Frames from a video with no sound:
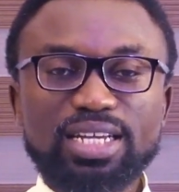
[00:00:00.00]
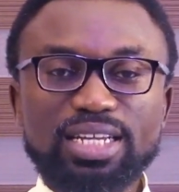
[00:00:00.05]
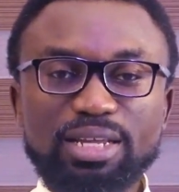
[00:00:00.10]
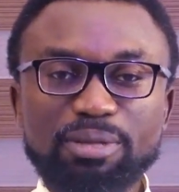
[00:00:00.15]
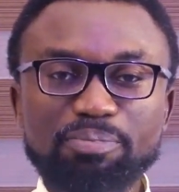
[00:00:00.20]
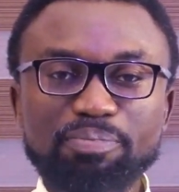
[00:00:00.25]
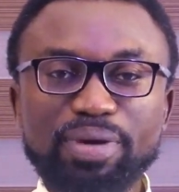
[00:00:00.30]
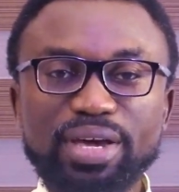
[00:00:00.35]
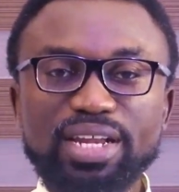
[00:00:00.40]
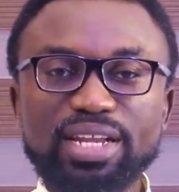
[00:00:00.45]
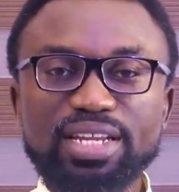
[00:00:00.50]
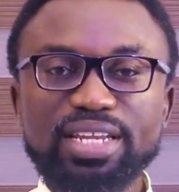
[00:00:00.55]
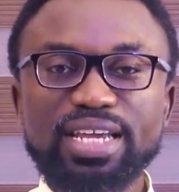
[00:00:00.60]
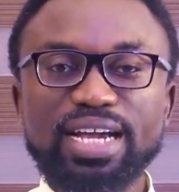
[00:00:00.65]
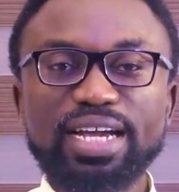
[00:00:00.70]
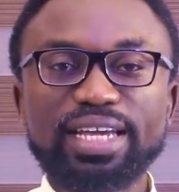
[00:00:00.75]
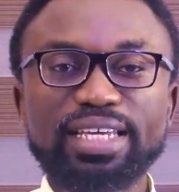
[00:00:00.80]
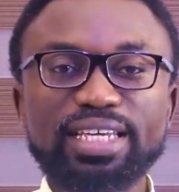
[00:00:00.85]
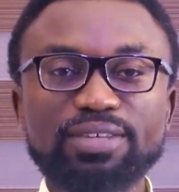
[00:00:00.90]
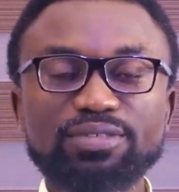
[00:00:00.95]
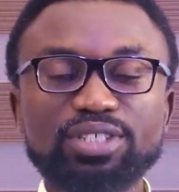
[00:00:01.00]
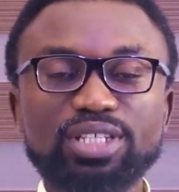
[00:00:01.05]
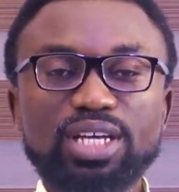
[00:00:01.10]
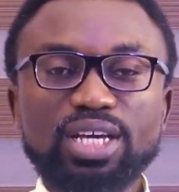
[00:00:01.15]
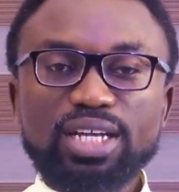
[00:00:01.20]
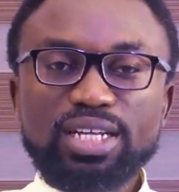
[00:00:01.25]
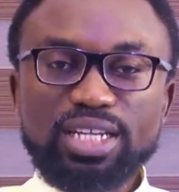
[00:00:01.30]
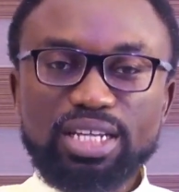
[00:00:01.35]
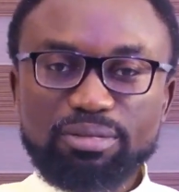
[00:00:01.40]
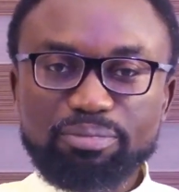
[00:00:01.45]
they bury their gifts,
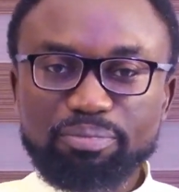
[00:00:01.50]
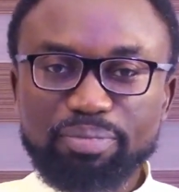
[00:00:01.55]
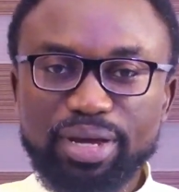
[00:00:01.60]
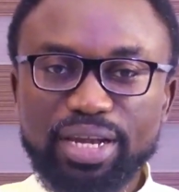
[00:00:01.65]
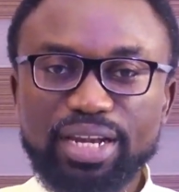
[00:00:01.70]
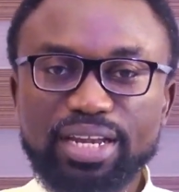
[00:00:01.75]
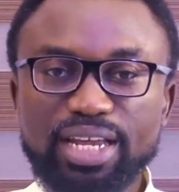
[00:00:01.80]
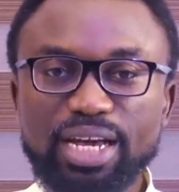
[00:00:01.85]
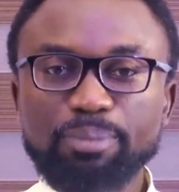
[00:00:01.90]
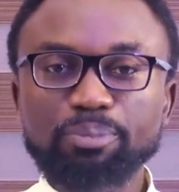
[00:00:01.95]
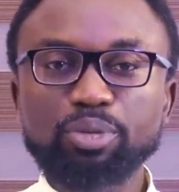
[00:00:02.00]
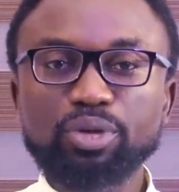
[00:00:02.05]
they bury their